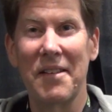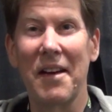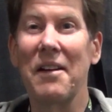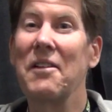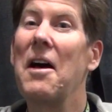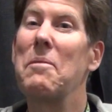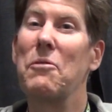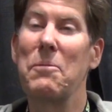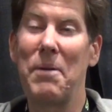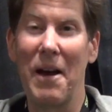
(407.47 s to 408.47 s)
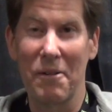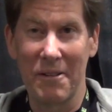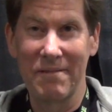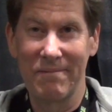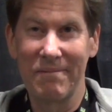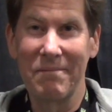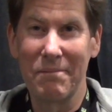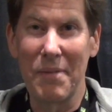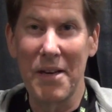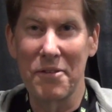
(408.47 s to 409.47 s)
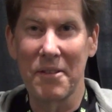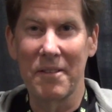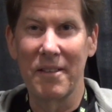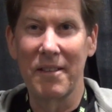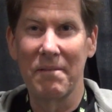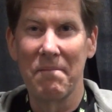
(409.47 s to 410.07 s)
Yeah, a lot more power, basically.